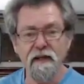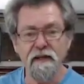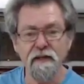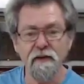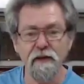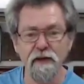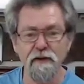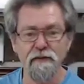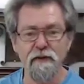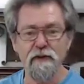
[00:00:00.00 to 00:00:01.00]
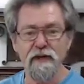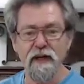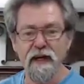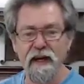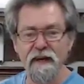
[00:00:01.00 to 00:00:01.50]
Lucky, looking into the
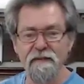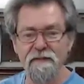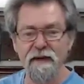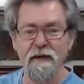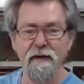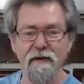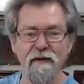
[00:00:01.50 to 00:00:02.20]
future every